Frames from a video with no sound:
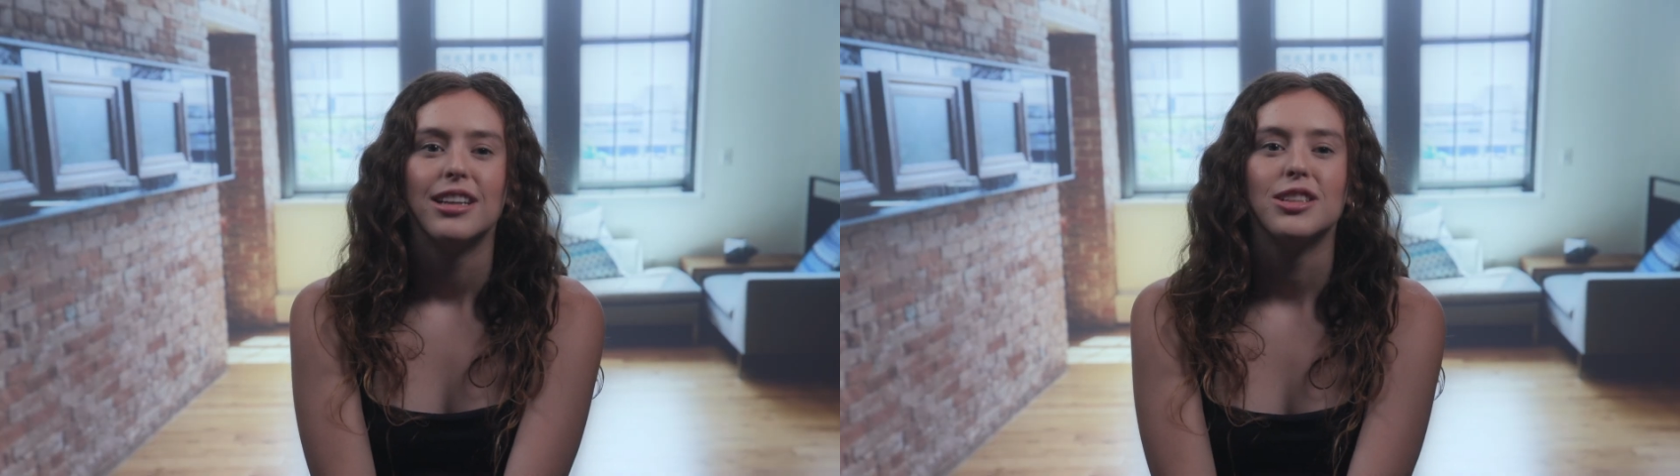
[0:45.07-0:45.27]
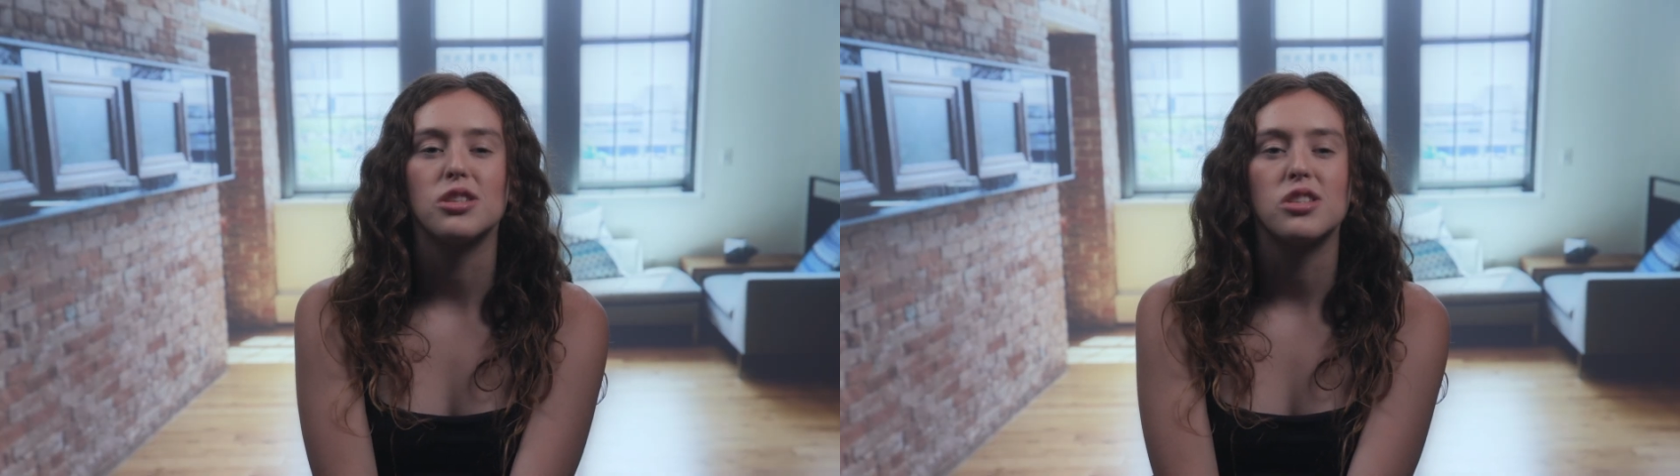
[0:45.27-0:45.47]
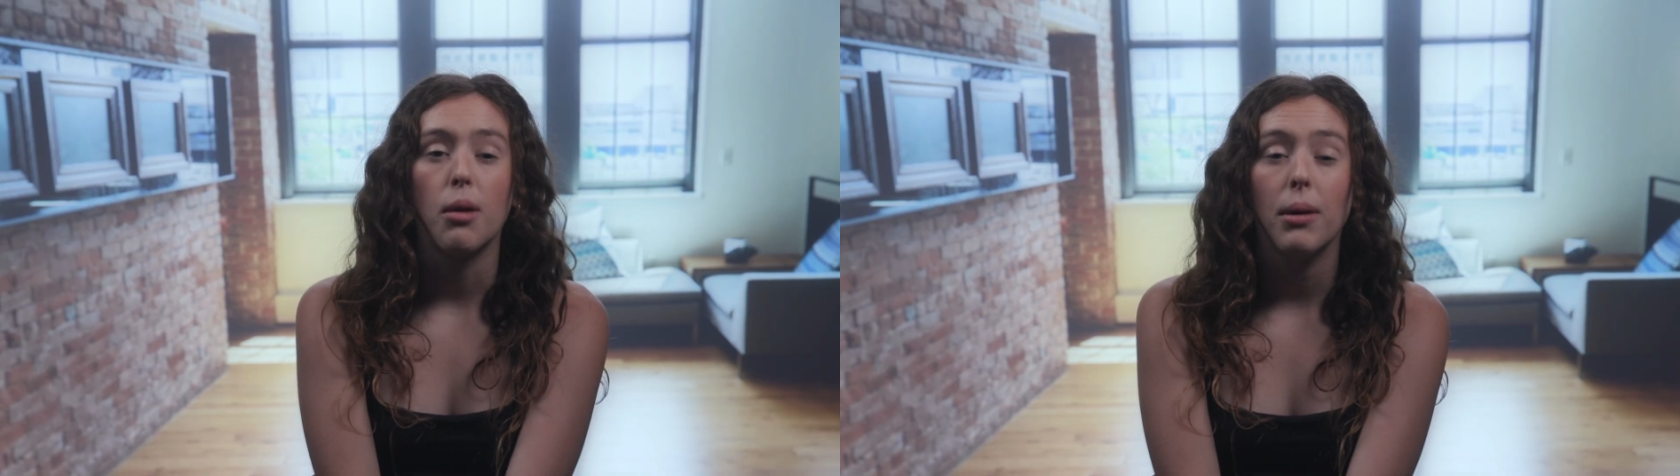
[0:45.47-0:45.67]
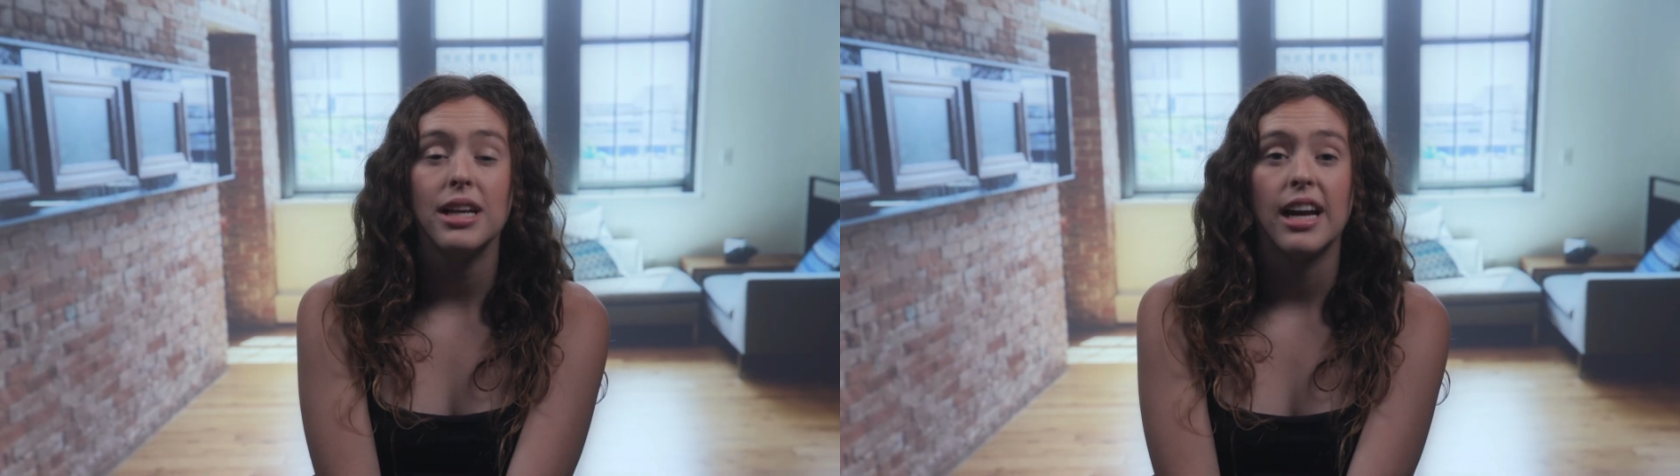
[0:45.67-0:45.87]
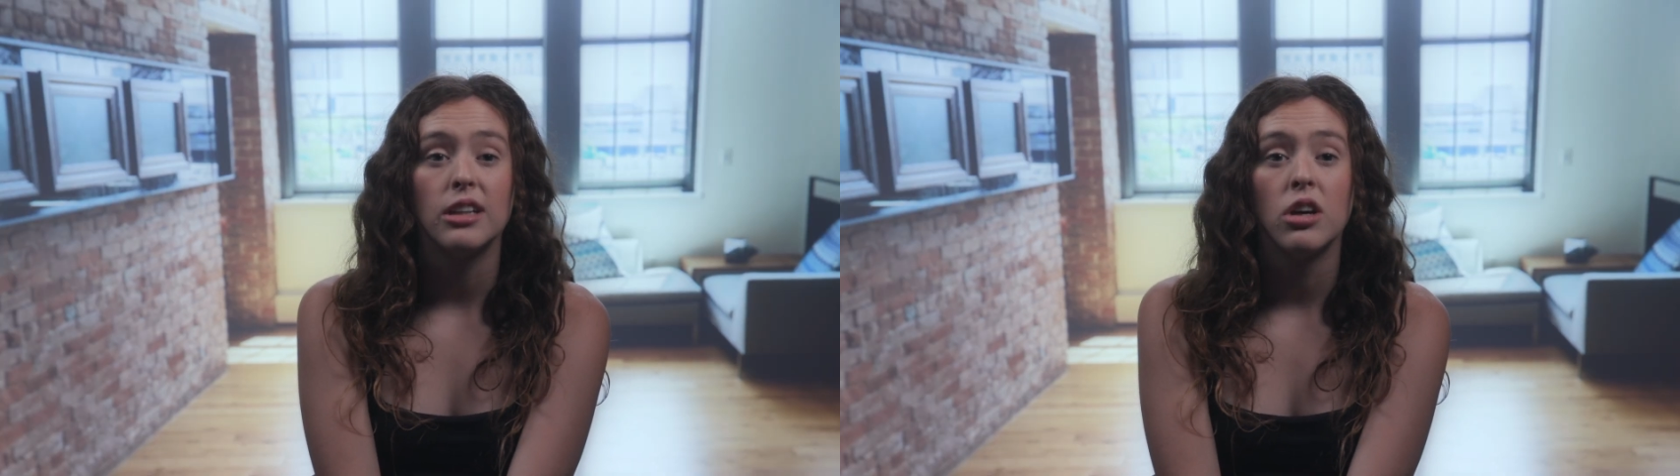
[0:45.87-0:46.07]
You'll start by
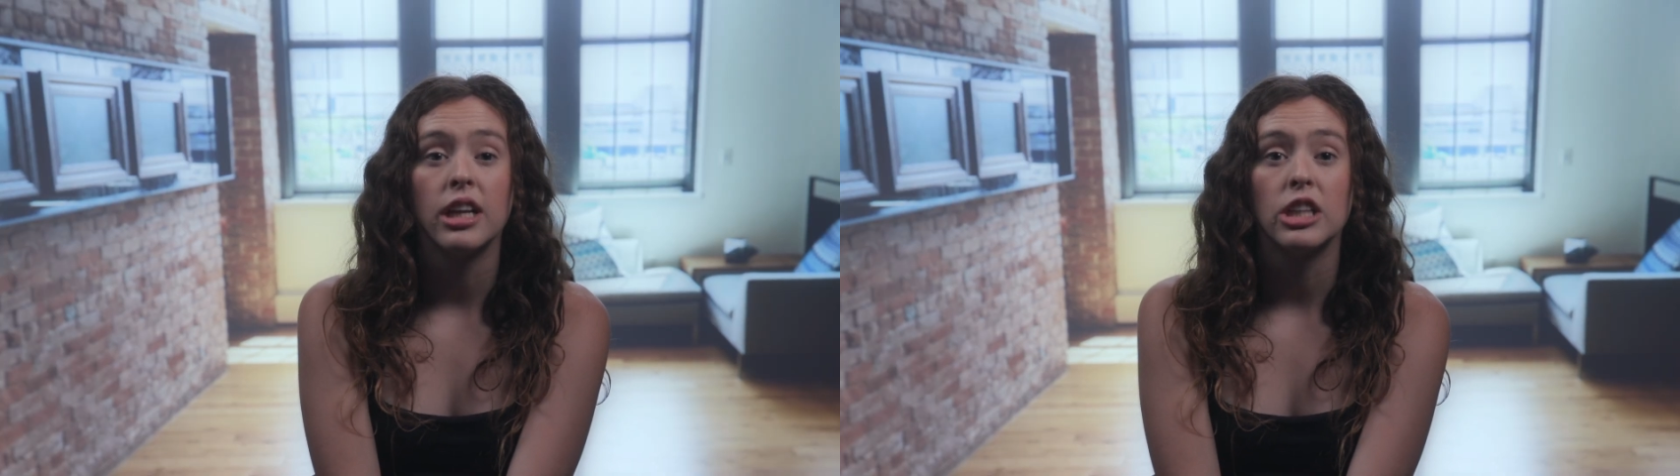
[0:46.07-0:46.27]
downloading